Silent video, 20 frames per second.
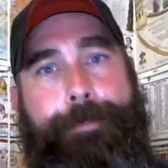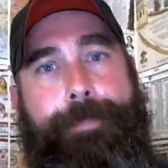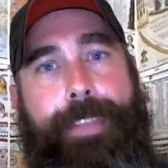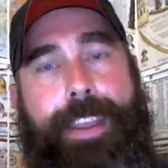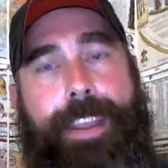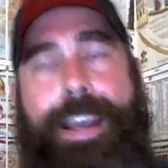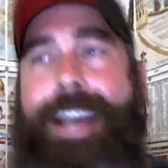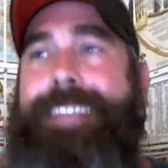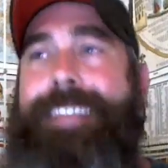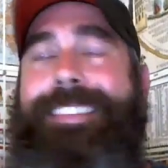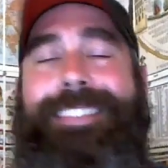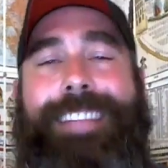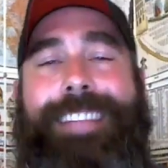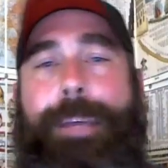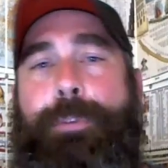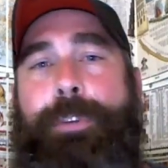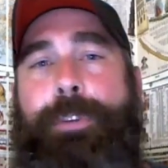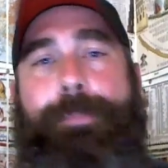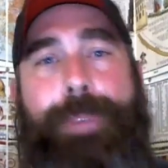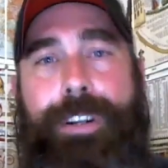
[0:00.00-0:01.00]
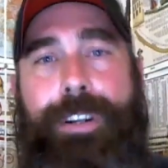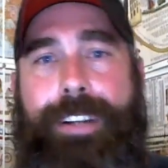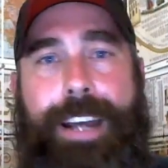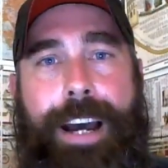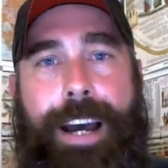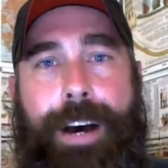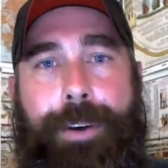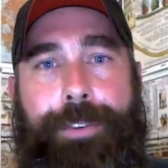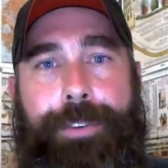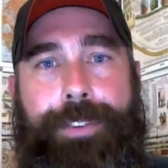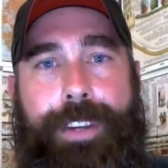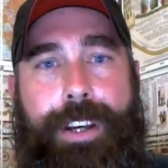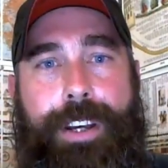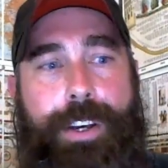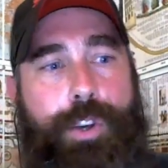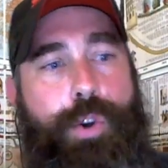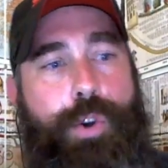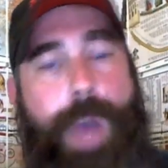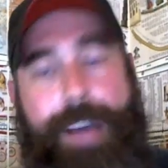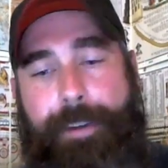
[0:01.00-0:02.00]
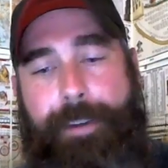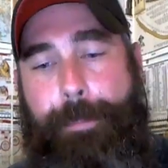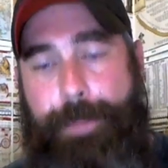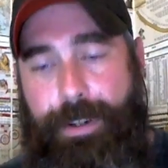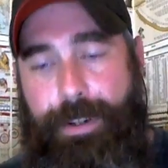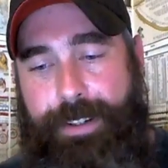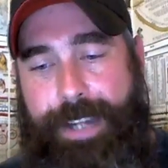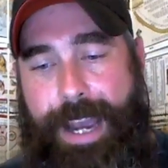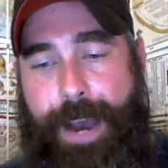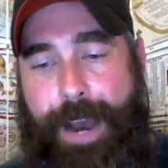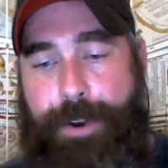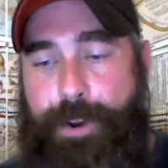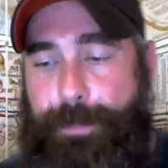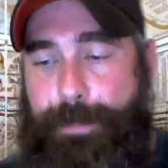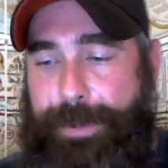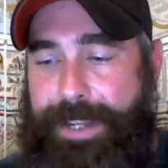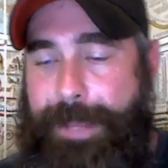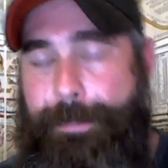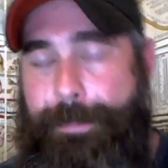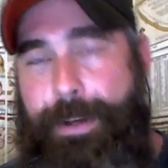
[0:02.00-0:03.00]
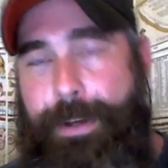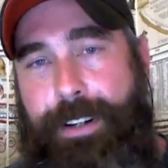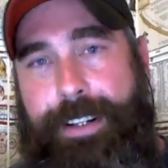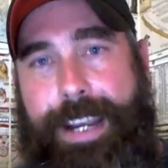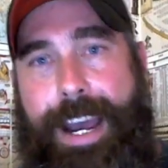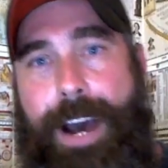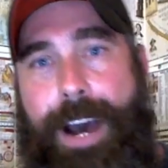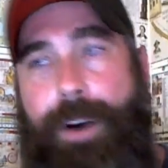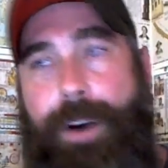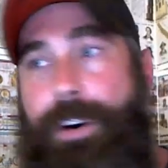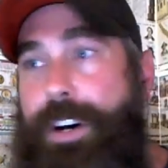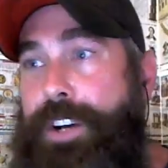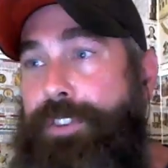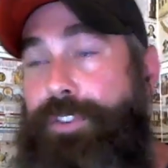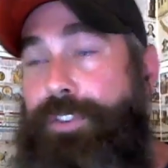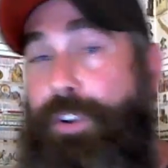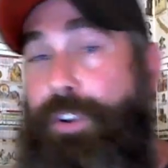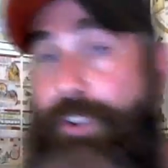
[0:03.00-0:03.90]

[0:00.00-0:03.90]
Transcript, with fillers: It's the same with milk cows. You have a milk cow, you bring the milk cow to the